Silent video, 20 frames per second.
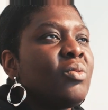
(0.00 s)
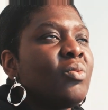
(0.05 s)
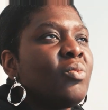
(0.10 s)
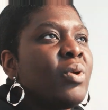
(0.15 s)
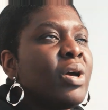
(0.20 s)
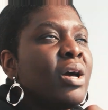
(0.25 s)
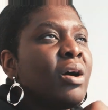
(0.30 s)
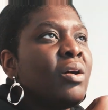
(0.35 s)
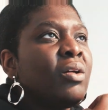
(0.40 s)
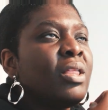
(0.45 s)

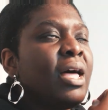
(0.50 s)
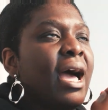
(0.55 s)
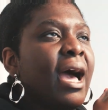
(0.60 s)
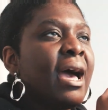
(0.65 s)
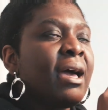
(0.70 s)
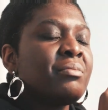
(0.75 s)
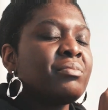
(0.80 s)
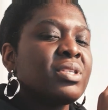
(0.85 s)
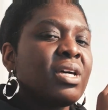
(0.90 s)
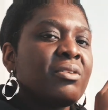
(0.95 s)
well,
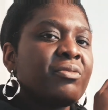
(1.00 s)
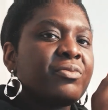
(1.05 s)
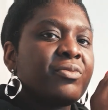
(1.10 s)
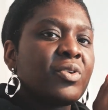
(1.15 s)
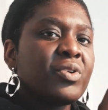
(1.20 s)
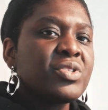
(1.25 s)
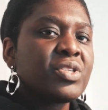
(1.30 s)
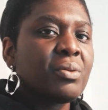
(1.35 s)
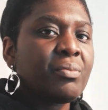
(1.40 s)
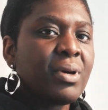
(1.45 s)
I'm
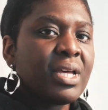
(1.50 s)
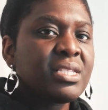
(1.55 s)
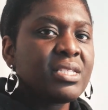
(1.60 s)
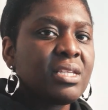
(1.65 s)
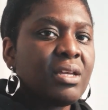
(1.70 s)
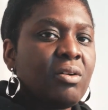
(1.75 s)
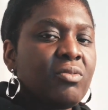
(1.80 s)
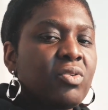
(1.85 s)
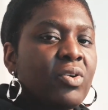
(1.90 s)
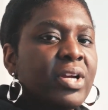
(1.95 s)
diversing
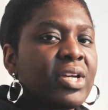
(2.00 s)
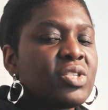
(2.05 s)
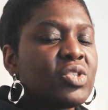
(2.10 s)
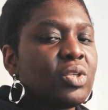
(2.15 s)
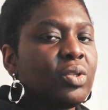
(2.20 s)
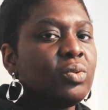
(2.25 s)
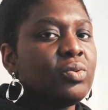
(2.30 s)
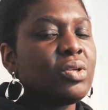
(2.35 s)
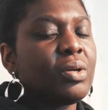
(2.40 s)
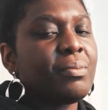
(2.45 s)
myself or
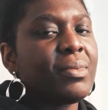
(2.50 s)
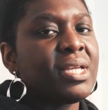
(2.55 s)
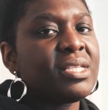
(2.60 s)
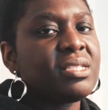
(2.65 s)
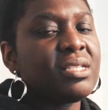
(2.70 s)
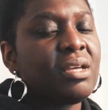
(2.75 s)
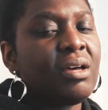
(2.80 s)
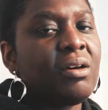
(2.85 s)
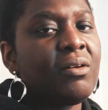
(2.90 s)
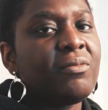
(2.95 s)
excluding
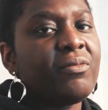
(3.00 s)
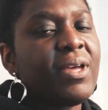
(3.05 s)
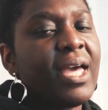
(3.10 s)
myself